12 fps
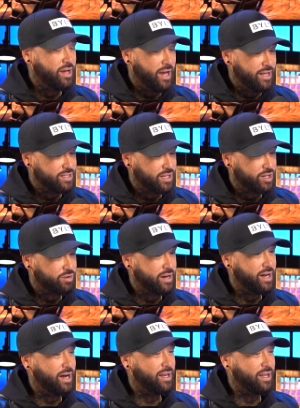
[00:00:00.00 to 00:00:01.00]
And it's going to
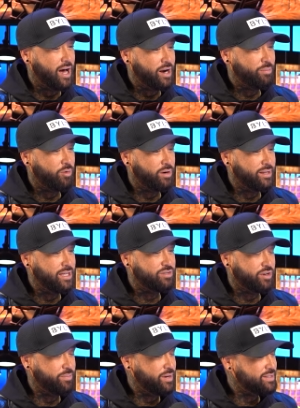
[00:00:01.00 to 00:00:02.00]
create a lot of more leads
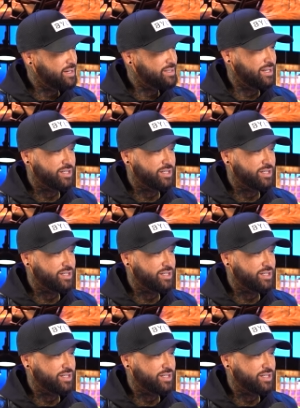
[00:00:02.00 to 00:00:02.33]
for your business.